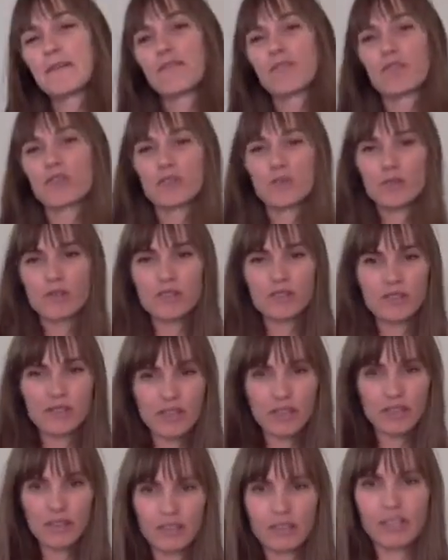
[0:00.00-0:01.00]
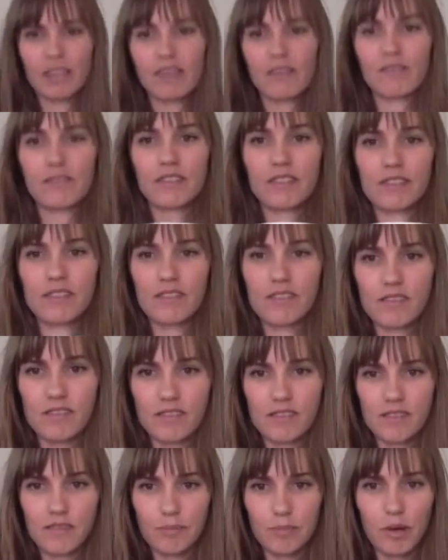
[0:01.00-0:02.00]
First, we're just going to look at, this
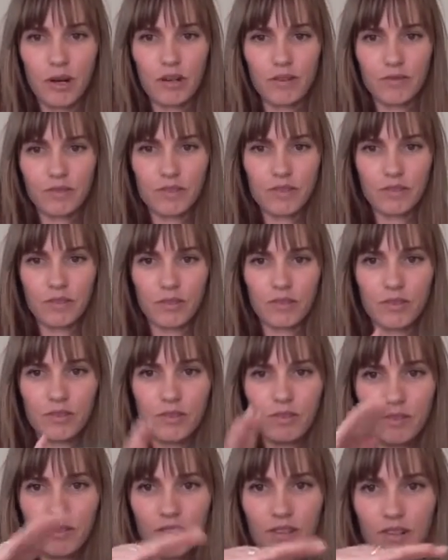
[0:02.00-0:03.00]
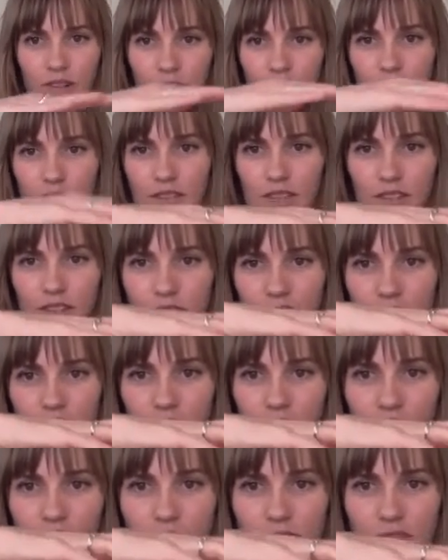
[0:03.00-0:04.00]
is part of a skull, so it obviously doesn't
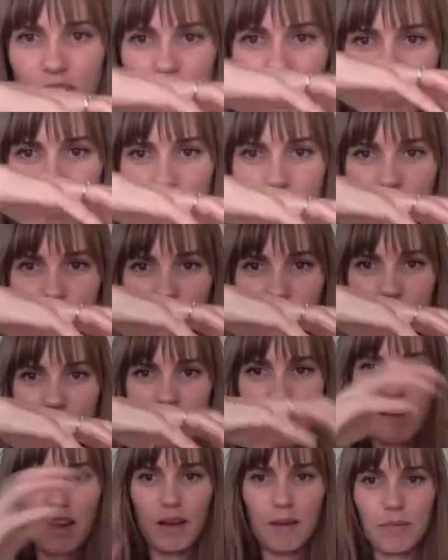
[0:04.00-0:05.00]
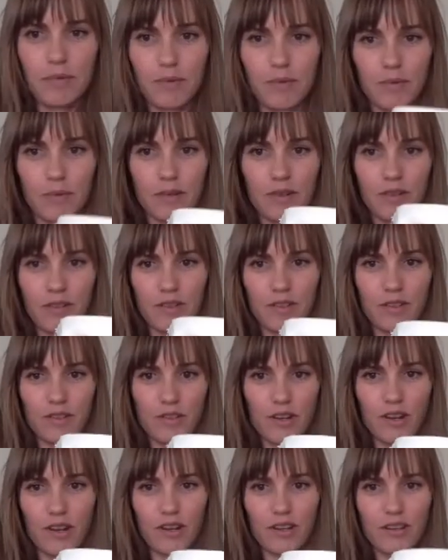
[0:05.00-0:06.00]
have the top or the
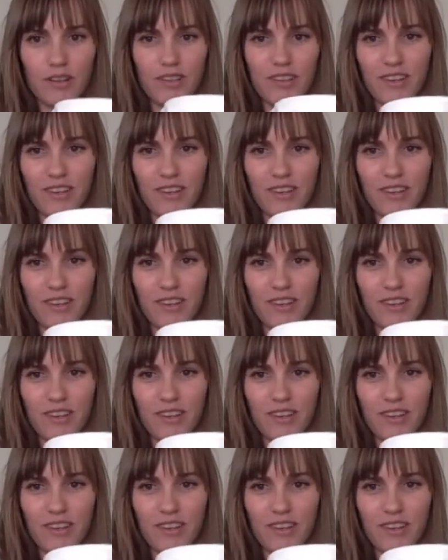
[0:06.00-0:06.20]
jaw.